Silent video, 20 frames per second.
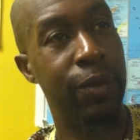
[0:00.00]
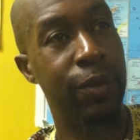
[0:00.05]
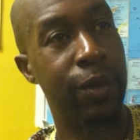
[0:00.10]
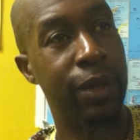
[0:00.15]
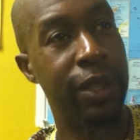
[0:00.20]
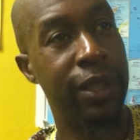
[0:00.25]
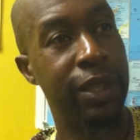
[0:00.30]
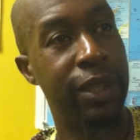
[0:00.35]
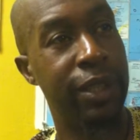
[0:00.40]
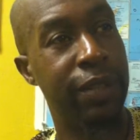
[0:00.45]

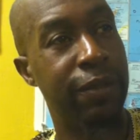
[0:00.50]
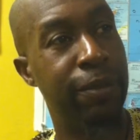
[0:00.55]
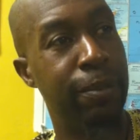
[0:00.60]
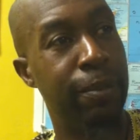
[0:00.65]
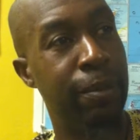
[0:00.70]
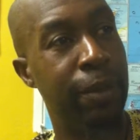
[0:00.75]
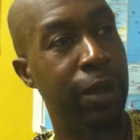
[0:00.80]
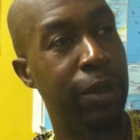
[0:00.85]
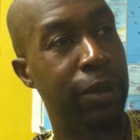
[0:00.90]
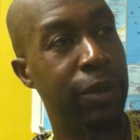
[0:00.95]
one of the
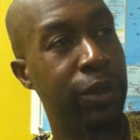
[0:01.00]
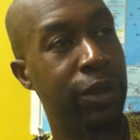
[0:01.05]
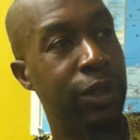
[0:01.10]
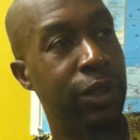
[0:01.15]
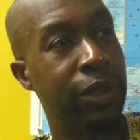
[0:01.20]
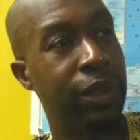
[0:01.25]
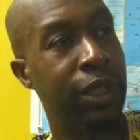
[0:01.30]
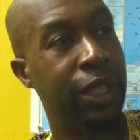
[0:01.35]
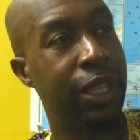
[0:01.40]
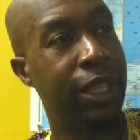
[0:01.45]

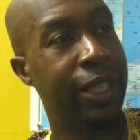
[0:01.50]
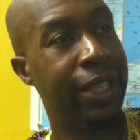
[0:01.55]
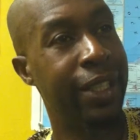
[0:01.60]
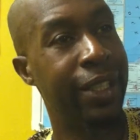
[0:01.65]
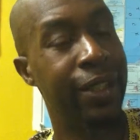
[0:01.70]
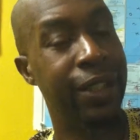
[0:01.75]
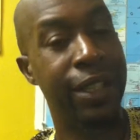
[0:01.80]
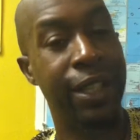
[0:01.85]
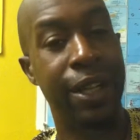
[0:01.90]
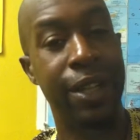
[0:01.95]
most
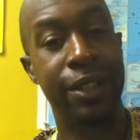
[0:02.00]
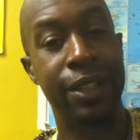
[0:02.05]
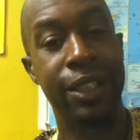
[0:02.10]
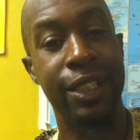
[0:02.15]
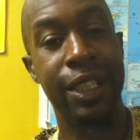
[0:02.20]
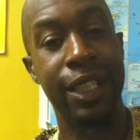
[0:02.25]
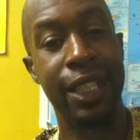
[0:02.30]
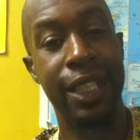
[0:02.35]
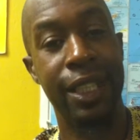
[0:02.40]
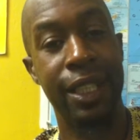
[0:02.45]
clear and
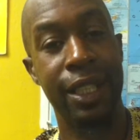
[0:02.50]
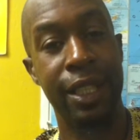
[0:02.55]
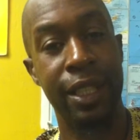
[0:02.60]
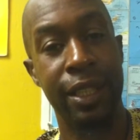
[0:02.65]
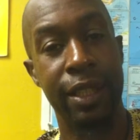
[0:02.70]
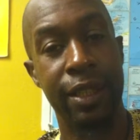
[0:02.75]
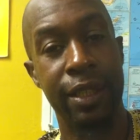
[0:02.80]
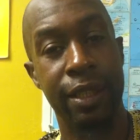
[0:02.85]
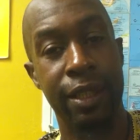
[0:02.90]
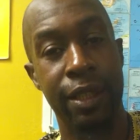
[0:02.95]

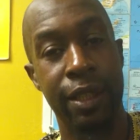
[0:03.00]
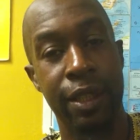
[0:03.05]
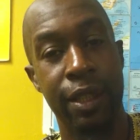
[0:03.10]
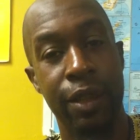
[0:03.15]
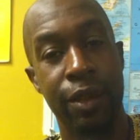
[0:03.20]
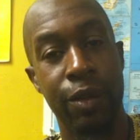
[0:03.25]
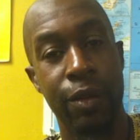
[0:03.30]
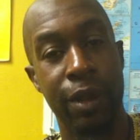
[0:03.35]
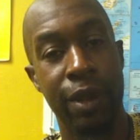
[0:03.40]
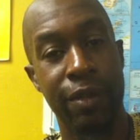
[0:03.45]
articulate
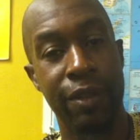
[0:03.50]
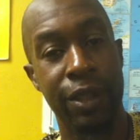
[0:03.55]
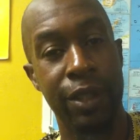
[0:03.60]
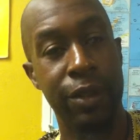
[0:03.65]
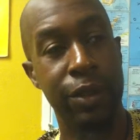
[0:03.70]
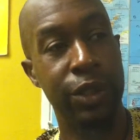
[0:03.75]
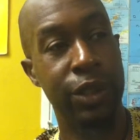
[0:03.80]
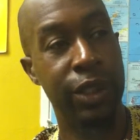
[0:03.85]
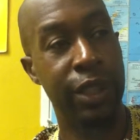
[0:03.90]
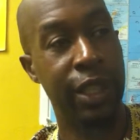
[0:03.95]

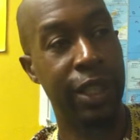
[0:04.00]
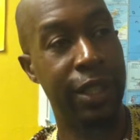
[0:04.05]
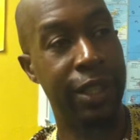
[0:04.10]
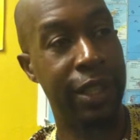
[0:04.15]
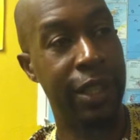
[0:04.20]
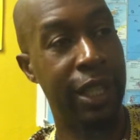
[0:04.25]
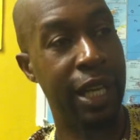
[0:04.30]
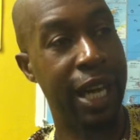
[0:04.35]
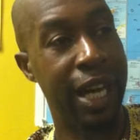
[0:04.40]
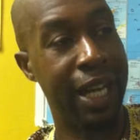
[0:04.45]

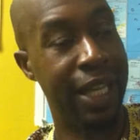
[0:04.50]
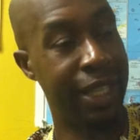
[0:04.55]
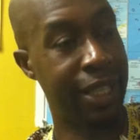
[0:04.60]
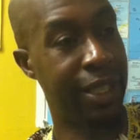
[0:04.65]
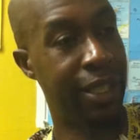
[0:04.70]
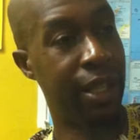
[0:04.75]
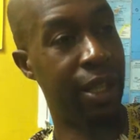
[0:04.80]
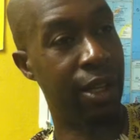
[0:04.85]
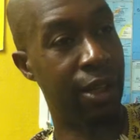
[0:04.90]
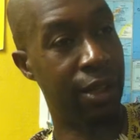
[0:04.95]
revolutionary
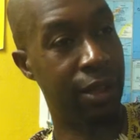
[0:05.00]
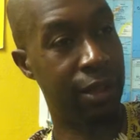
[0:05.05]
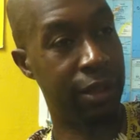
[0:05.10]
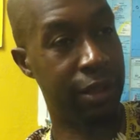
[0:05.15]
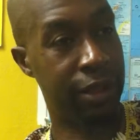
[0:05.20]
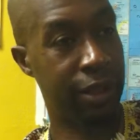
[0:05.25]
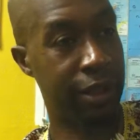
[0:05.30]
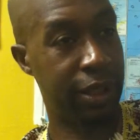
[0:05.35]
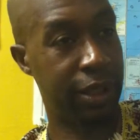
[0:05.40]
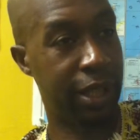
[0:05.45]

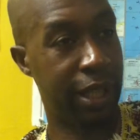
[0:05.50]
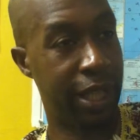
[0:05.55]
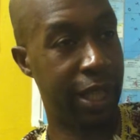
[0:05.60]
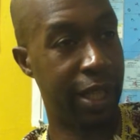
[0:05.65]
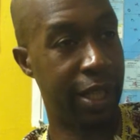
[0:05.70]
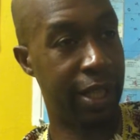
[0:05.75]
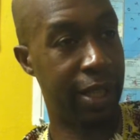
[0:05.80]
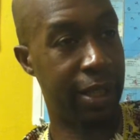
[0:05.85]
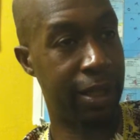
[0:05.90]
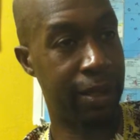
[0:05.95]
ideologues
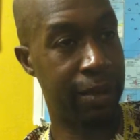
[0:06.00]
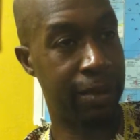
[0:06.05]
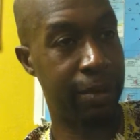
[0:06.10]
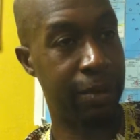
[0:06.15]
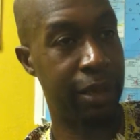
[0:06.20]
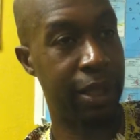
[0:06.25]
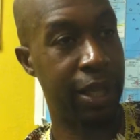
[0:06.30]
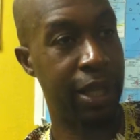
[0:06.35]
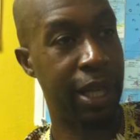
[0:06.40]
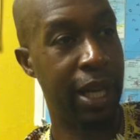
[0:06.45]
that
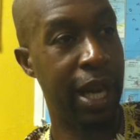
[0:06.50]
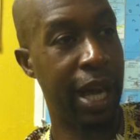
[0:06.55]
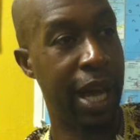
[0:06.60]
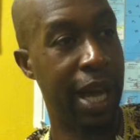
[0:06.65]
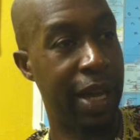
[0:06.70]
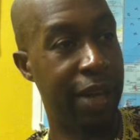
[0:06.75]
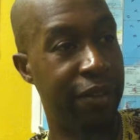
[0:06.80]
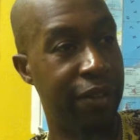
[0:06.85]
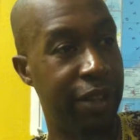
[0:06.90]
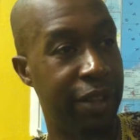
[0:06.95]

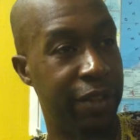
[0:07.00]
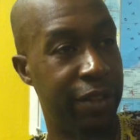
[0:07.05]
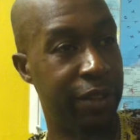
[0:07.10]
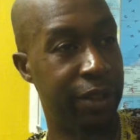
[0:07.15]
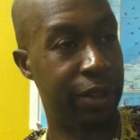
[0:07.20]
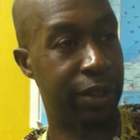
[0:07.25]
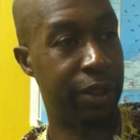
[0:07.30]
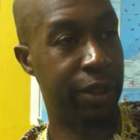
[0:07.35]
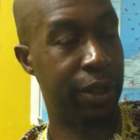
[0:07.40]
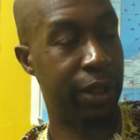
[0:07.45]
I've
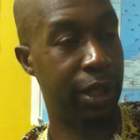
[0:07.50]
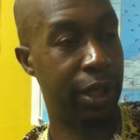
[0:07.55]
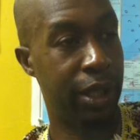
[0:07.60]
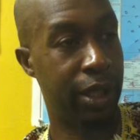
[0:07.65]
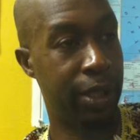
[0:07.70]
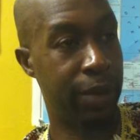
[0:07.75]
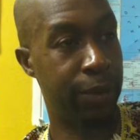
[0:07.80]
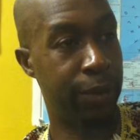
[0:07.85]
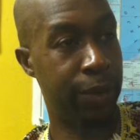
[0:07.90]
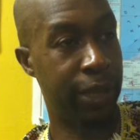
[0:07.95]
ever
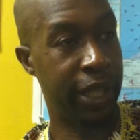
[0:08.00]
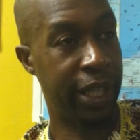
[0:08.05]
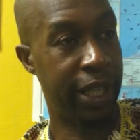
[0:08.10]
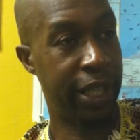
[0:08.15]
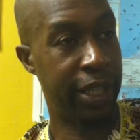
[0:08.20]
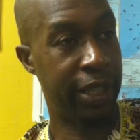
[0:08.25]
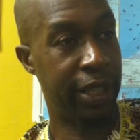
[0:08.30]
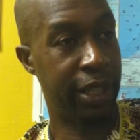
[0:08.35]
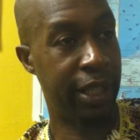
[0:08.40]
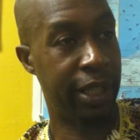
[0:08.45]

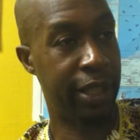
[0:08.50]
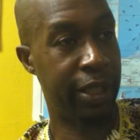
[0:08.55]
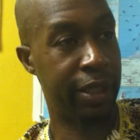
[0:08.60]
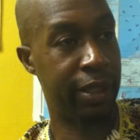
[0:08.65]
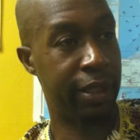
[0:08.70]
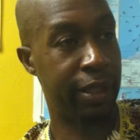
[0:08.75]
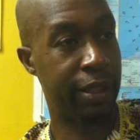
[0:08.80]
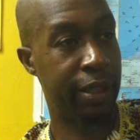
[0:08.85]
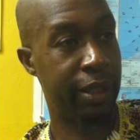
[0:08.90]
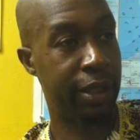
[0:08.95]
read, and
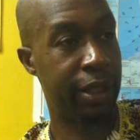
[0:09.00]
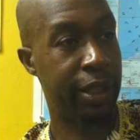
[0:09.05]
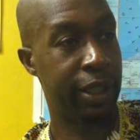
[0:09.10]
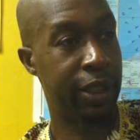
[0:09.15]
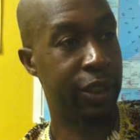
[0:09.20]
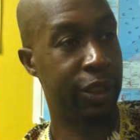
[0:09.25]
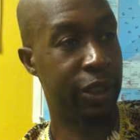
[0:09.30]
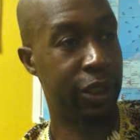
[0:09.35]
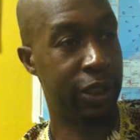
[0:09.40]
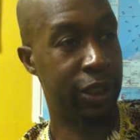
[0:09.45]

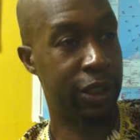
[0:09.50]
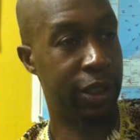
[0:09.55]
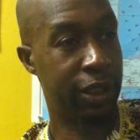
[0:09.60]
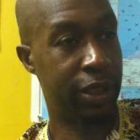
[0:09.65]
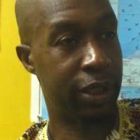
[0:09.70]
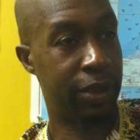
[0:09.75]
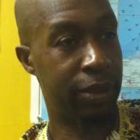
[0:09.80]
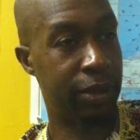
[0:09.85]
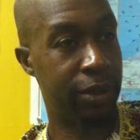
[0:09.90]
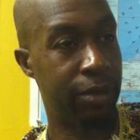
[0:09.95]
just
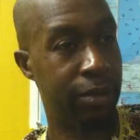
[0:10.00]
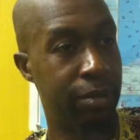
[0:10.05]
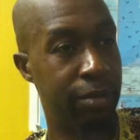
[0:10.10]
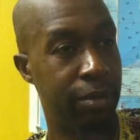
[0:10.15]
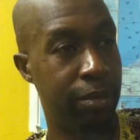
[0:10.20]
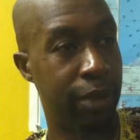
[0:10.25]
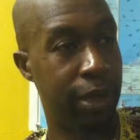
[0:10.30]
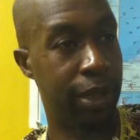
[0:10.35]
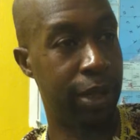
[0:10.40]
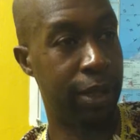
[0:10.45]

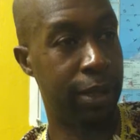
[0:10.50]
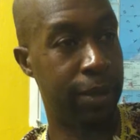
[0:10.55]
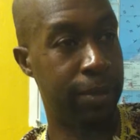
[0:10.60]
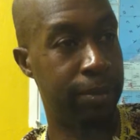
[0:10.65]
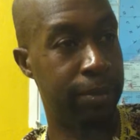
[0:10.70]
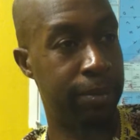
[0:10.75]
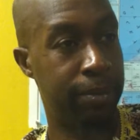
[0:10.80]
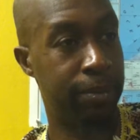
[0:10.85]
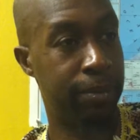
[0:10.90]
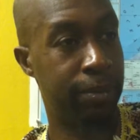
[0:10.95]

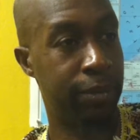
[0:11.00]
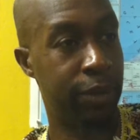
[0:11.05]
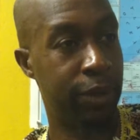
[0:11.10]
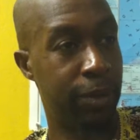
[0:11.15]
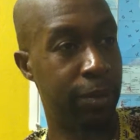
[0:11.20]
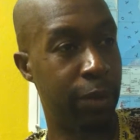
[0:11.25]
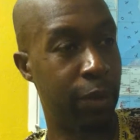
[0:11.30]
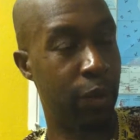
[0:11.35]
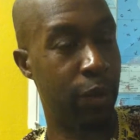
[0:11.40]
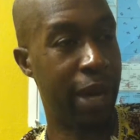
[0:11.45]

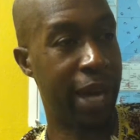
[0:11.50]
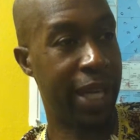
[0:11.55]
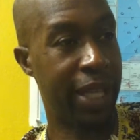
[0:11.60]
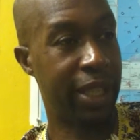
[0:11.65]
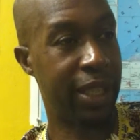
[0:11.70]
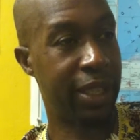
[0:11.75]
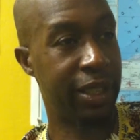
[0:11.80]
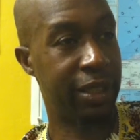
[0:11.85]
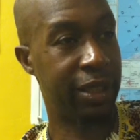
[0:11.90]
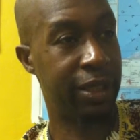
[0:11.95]
the
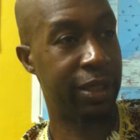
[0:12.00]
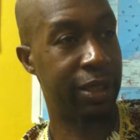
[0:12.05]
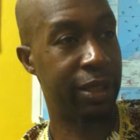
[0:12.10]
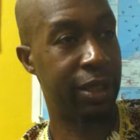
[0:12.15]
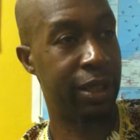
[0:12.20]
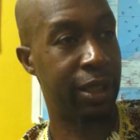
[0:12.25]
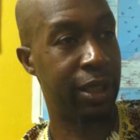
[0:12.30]
miraculous